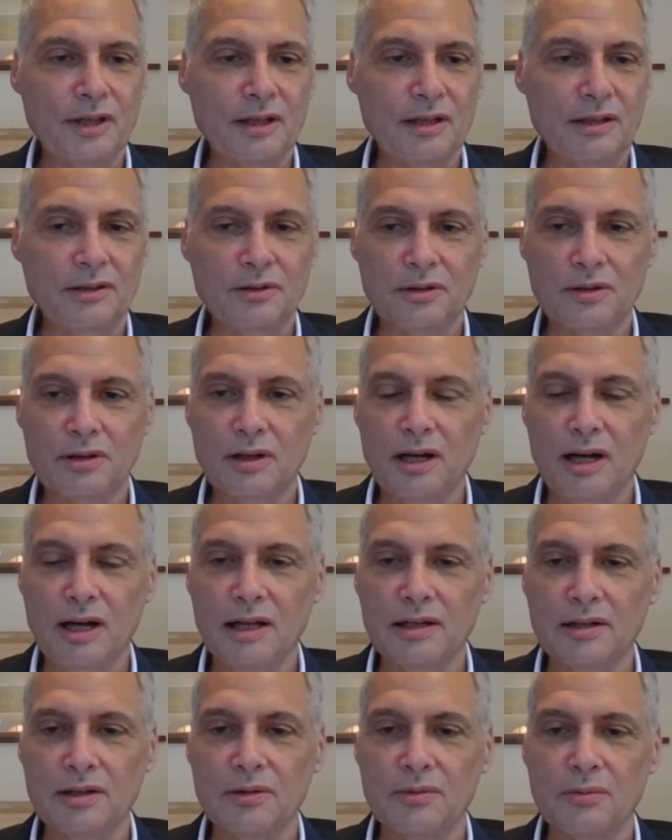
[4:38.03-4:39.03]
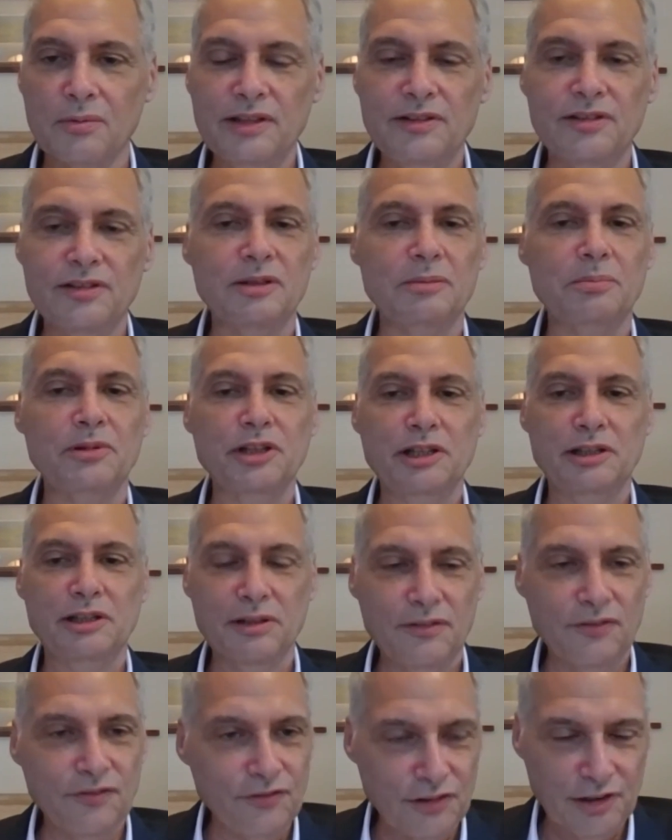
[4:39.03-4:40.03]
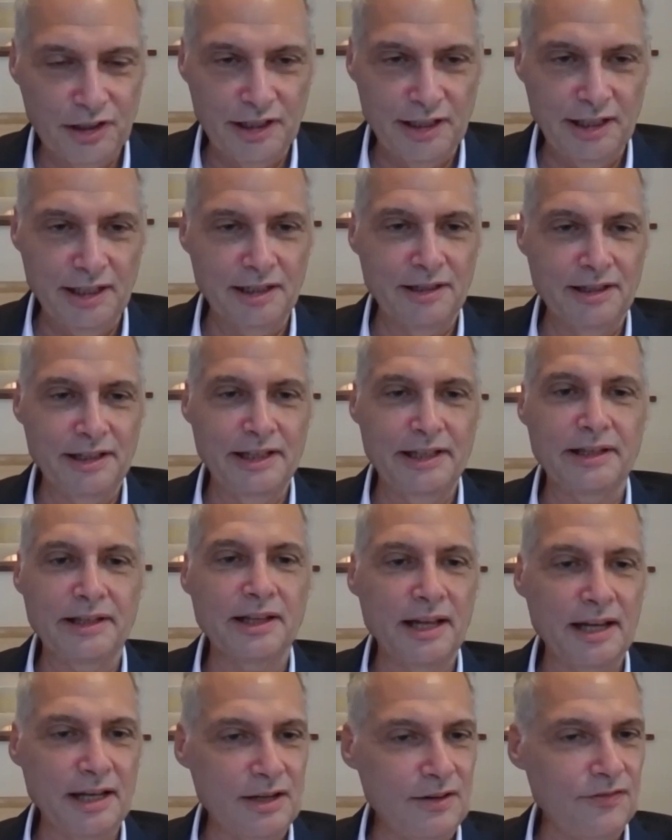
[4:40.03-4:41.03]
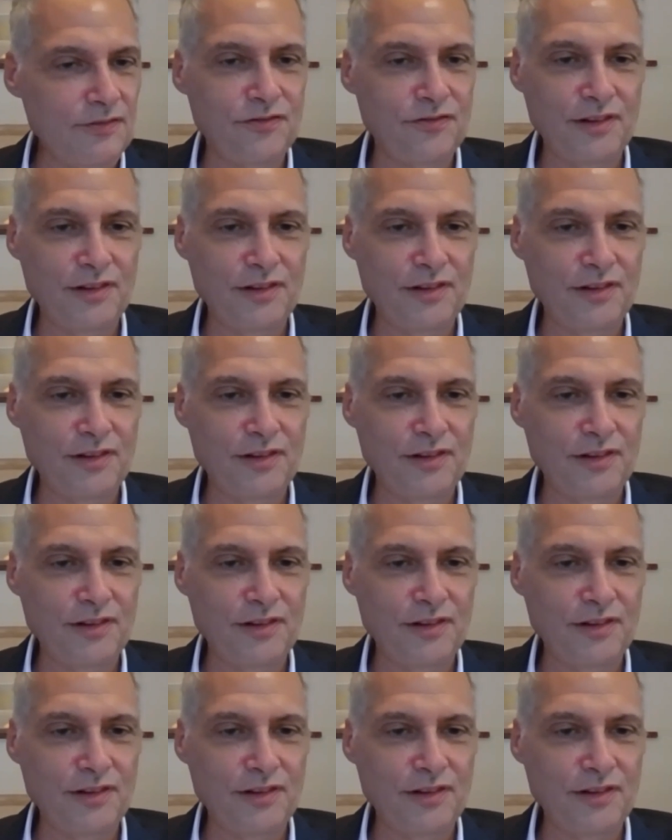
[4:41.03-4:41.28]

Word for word: you're on a reasonably good footing in life.